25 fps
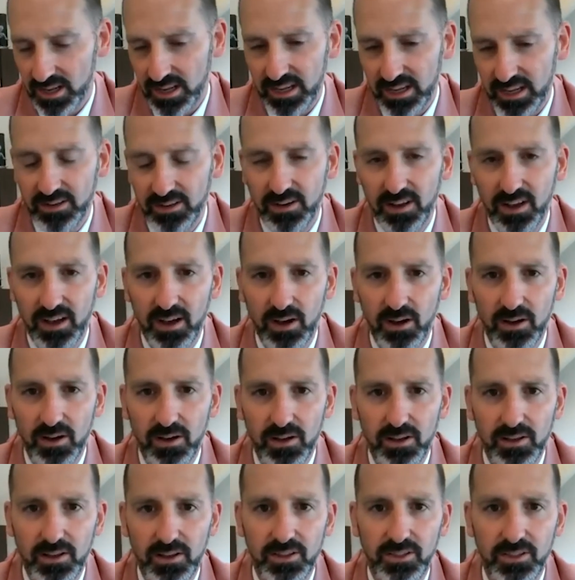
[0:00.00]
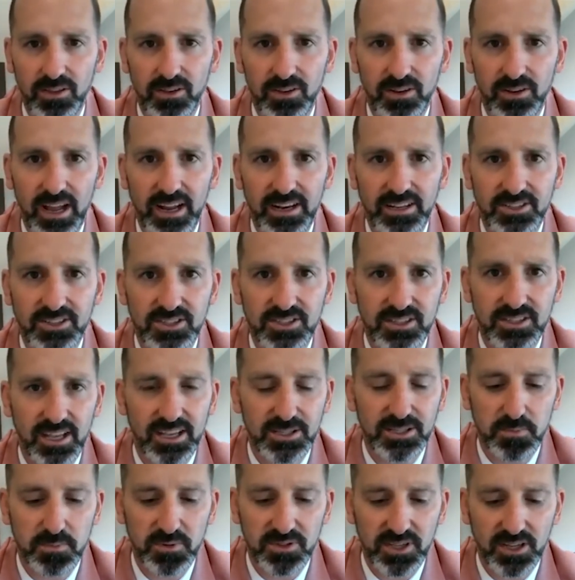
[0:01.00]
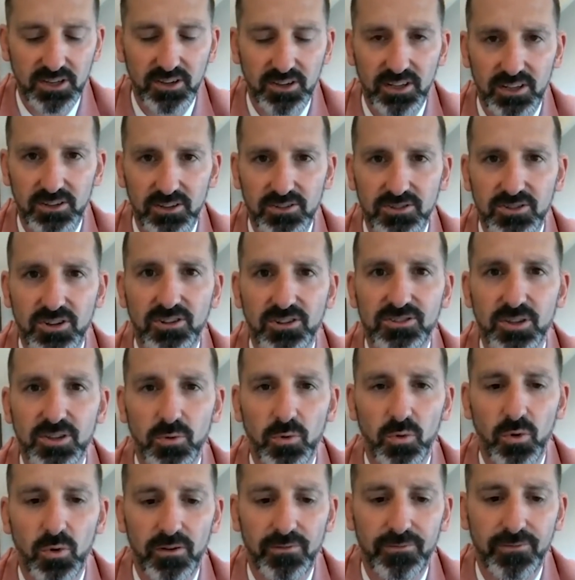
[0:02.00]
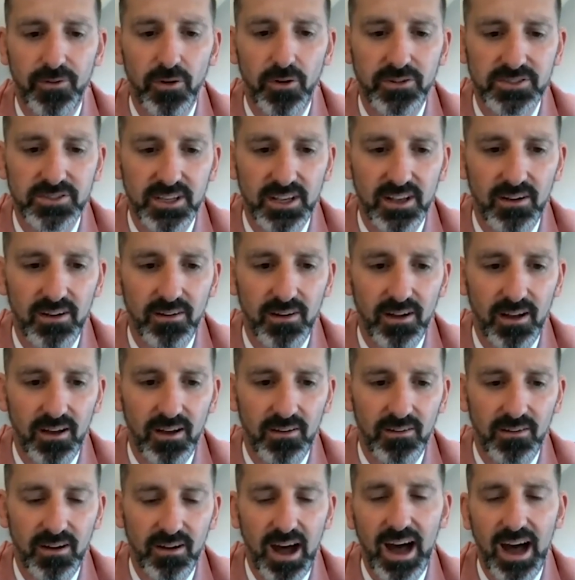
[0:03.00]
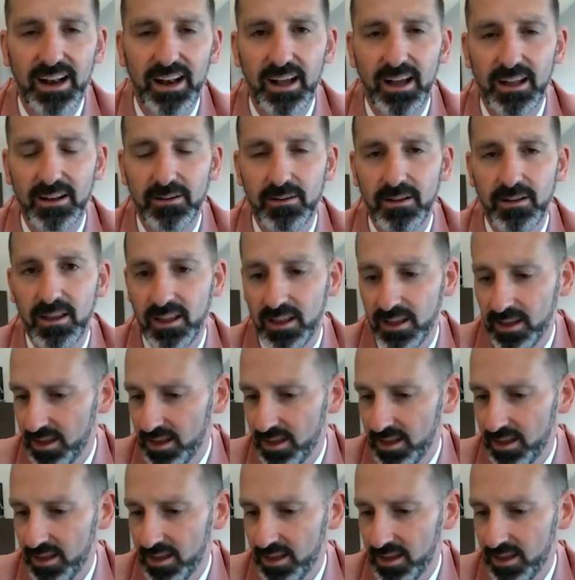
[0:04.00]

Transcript: In the United States, particularly in New Jersey, we're focusing a lot on